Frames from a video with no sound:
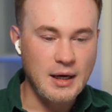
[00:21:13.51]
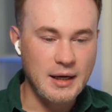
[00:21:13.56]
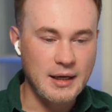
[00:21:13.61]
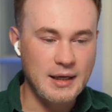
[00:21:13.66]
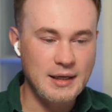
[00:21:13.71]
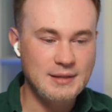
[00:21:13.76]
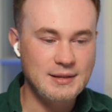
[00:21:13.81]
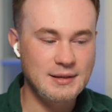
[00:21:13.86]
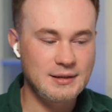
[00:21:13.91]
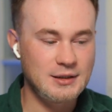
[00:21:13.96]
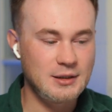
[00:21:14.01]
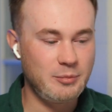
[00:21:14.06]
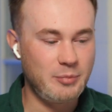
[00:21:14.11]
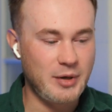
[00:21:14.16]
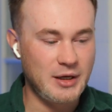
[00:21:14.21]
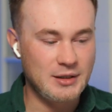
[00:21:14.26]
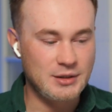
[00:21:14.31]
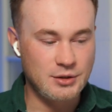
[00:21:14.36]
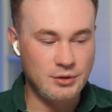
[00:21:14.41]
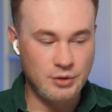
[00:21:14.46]
I guess it
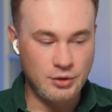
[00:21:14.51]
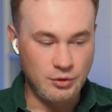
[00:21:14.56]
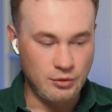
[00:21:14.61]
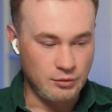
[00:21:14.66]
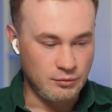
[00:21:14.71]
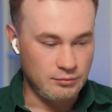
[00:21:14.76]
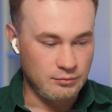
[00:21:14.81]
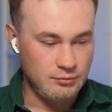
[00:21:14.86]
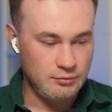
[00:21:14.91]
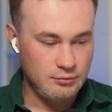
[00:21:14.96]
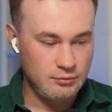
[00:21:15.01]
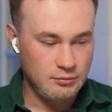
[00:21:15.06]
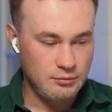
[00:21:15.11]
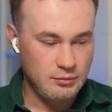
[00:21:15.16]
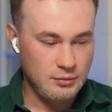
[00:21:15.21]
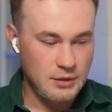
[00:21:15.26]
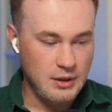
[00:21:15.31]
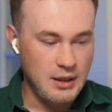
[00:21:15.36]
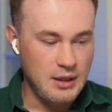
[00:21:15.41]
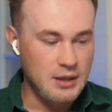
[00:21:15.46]
depends on you.
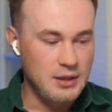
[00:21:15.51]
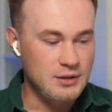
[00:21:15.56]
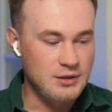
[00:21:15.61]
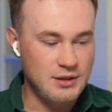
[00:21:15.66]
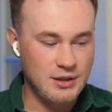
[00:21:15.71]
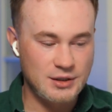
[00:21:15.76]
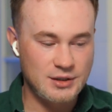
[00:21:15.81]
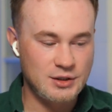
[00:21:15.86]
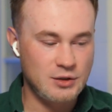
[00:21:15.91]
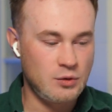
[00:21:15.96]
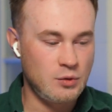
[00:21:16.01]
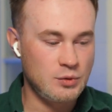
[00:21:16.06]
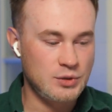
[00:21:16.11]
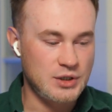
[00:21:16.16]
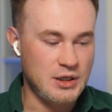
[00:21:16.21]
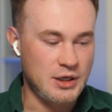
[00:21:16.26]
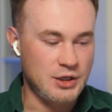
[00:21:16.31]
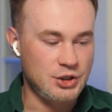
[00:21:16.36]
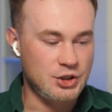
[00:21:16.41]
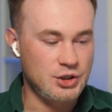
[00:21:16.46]
There is no
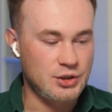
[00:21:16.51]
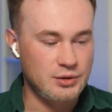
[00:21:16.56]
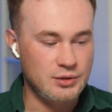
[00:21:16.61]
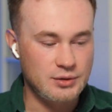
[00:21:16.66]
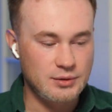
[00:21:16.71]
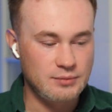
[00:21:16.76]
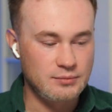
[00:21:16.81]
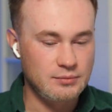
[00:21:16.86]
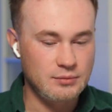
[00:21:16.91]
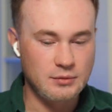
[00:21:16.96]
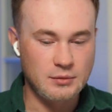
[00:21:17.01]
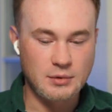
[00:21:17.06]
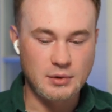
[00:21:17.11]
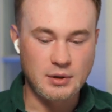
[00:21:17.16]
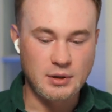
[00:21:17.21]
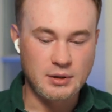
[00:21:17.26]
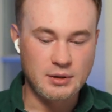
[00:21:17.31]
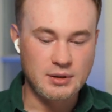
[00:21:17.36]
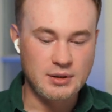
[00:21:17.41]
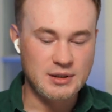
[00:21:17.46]
such
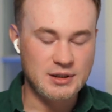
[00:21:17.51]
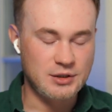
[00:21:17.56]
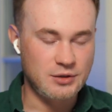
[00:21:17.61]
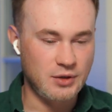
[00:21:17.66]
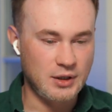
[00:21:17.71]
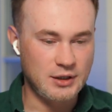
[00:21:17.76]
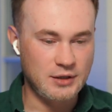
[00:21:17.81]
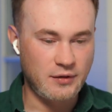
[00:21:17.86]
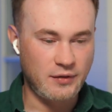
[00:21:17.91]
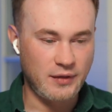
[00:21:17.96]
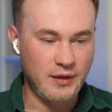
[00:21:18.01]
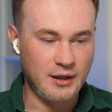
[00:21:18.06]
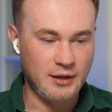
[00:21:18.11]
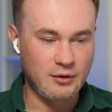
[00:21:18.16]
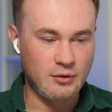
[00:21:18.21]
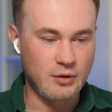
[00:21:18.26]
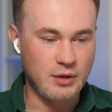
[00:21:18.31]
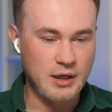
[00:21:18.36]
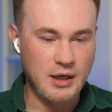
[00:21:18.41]
strict thing.